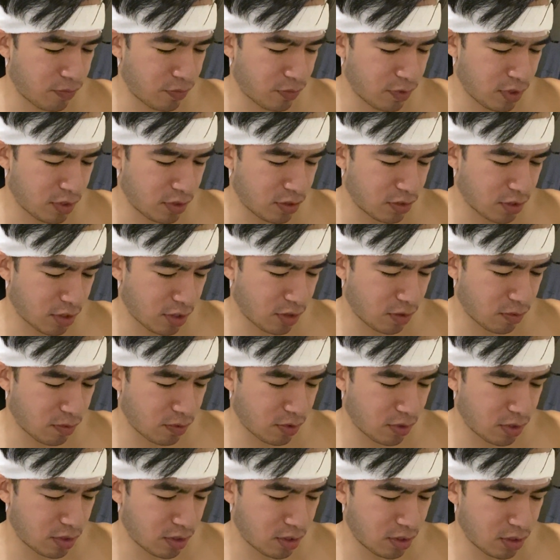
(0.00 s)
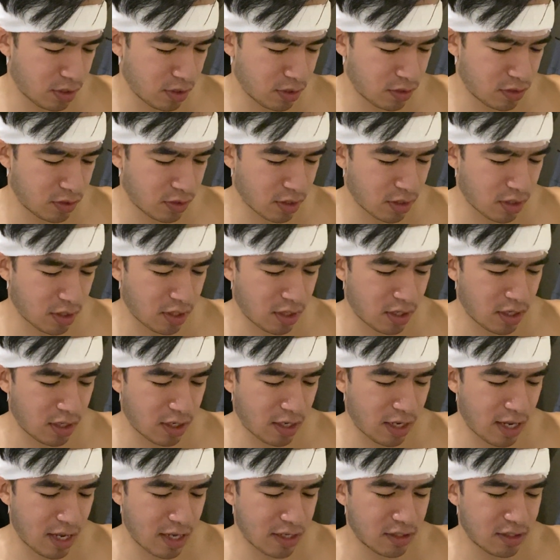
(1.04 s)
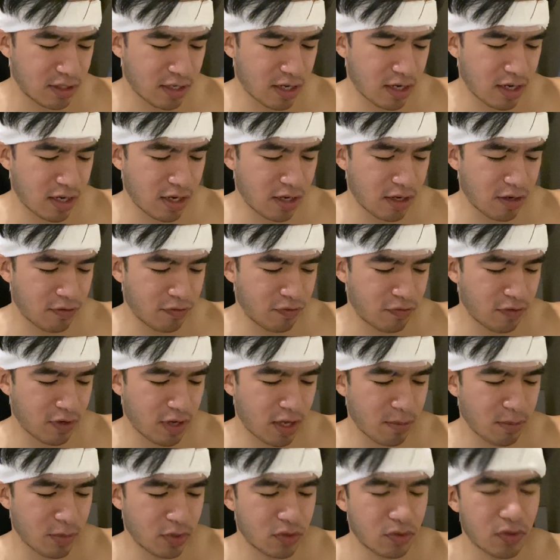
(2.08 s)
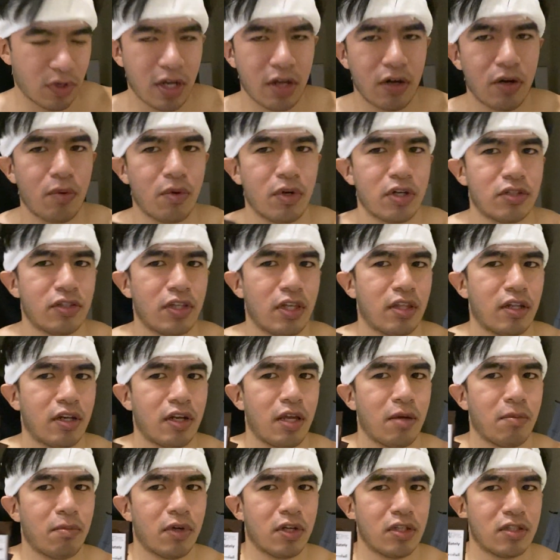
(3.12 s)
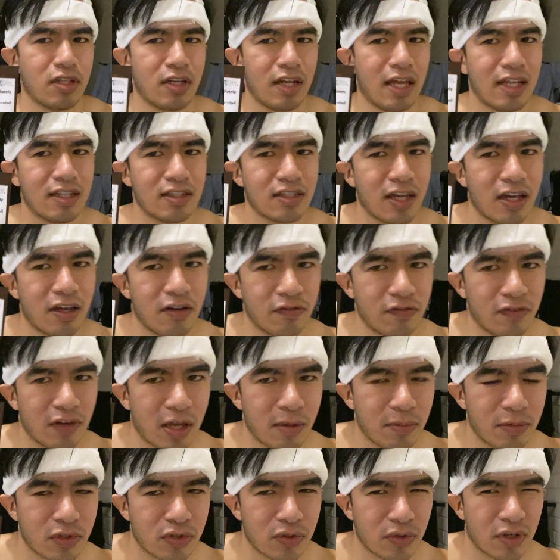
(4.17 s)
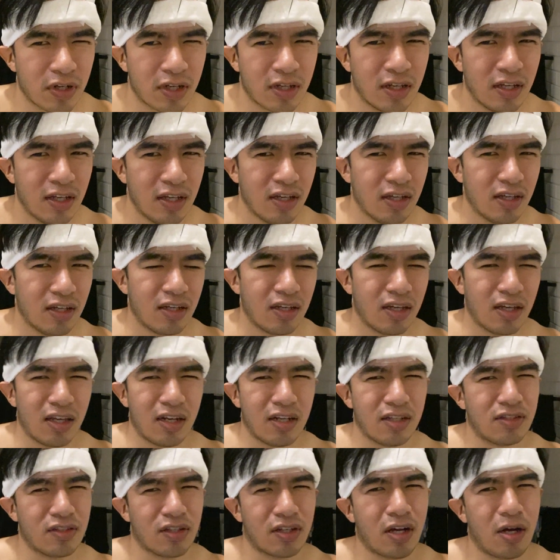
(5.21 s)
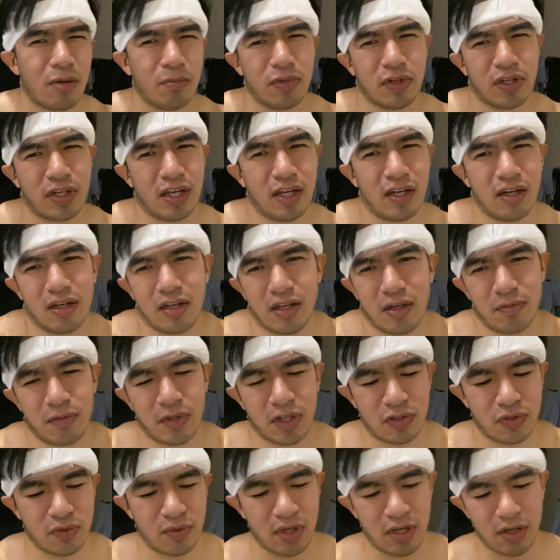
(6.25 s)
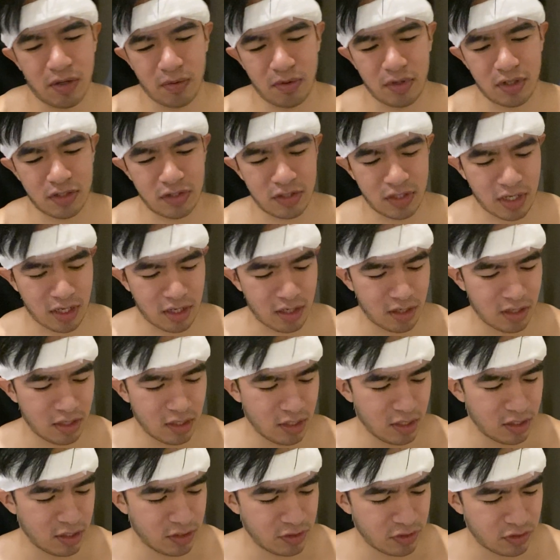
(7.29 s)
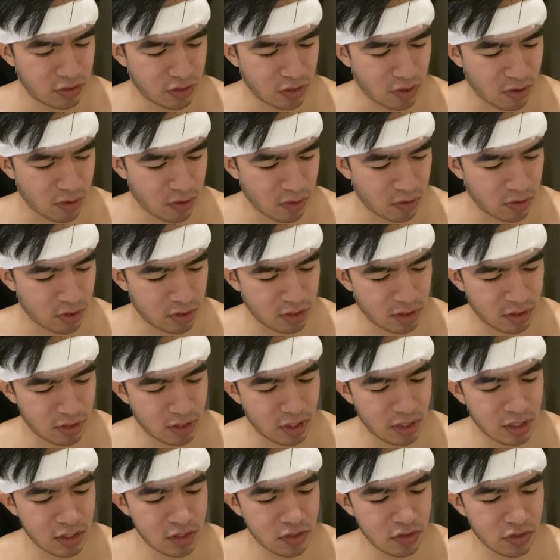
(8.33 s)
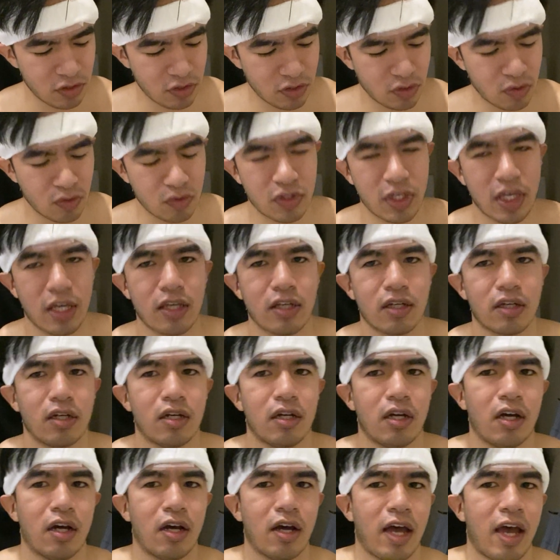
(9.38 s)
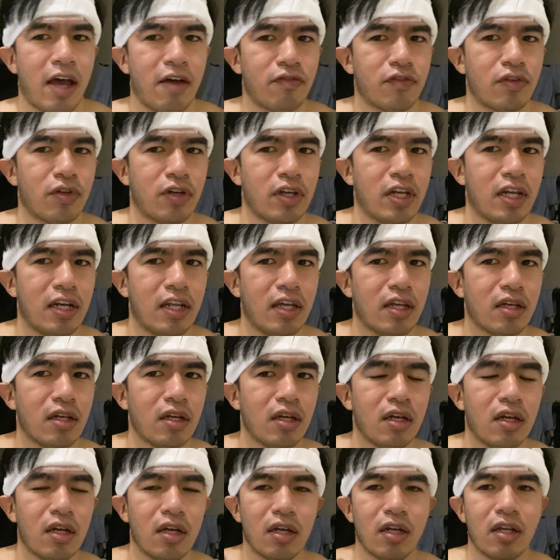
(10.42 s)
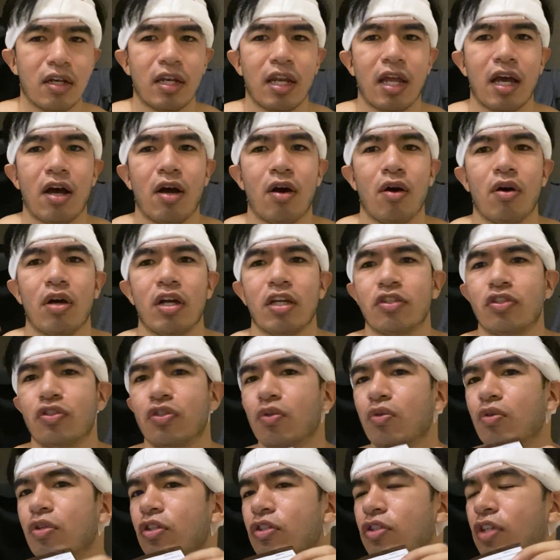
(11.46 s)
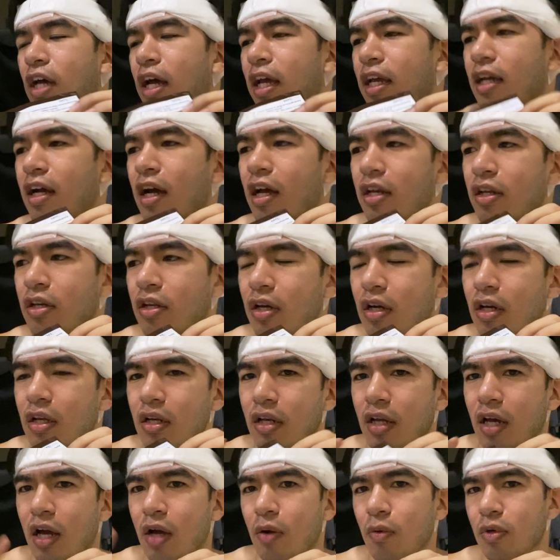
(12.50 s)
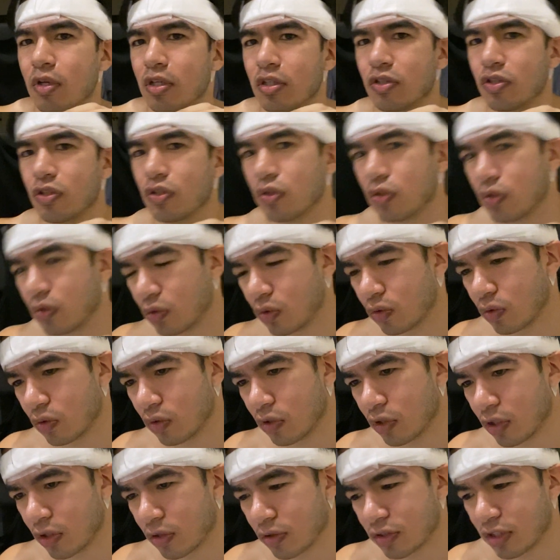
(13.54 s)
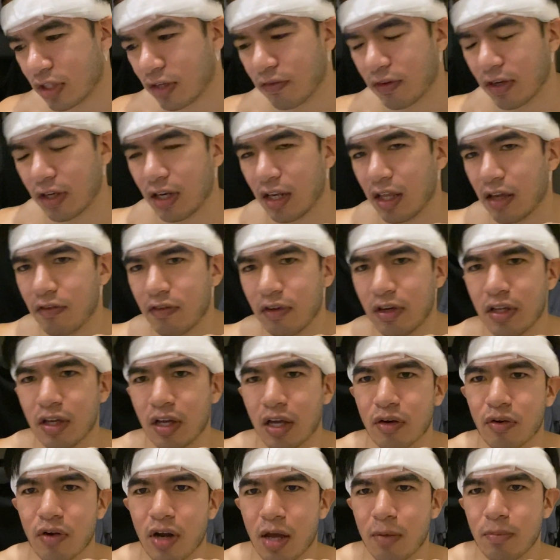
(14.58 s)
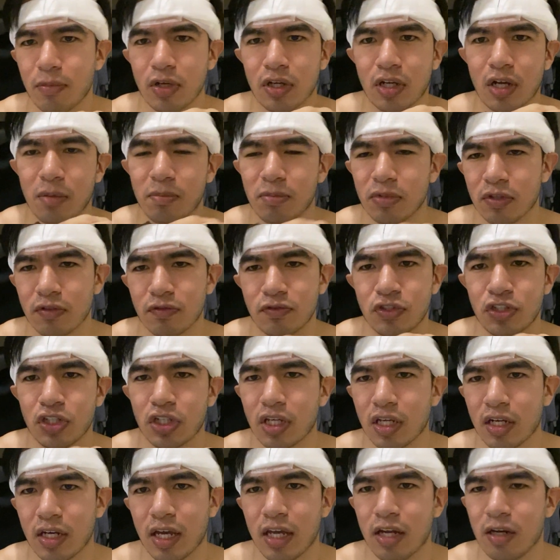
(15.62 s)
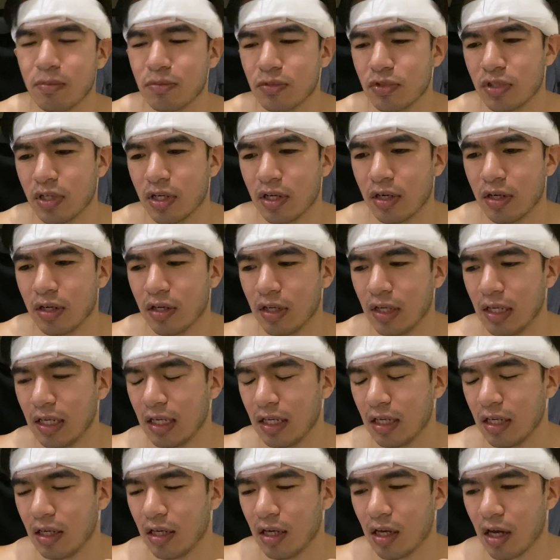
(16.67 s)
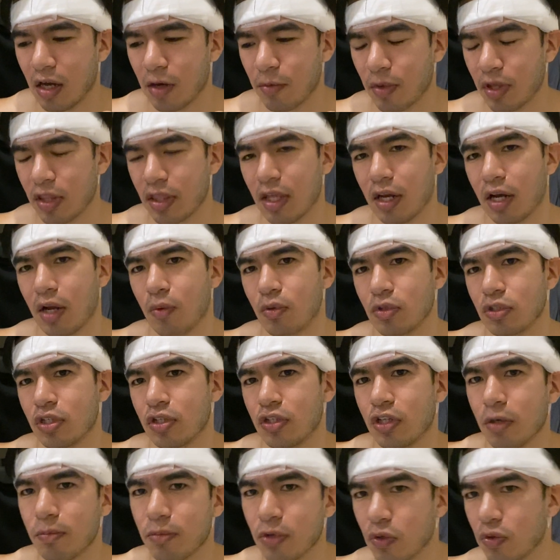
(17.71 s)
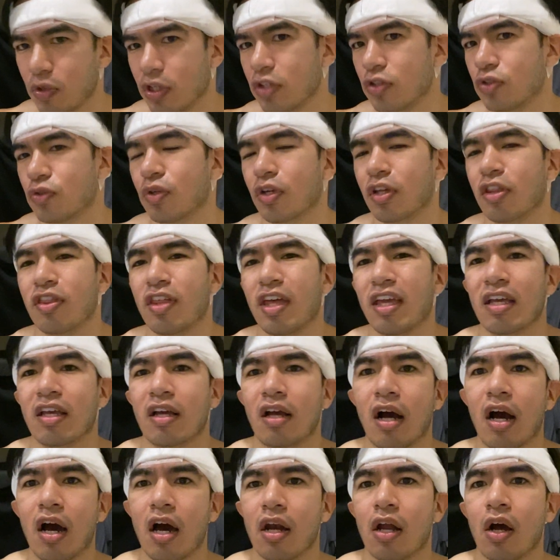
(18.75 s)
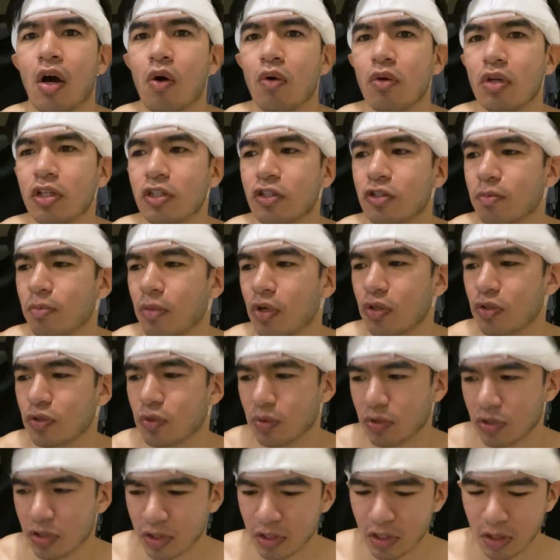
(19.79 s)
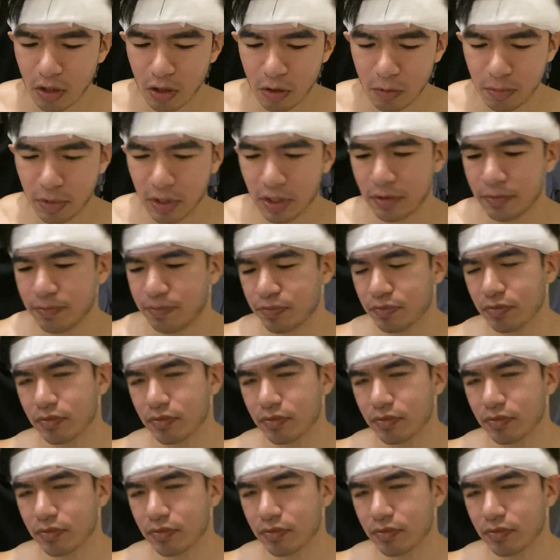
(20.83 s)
this other one is an anti-inflammatory. I don't want to say the name, but it's an anti-inflammatory, and it's a complicated name. That's why I don't want to say it. So these you take after eating. Now, as soon as I got done, I went to 7-Eleven. I grabbed a couple of chicken items there, and then I went to W District. Thank God, Holy Smokes was still open,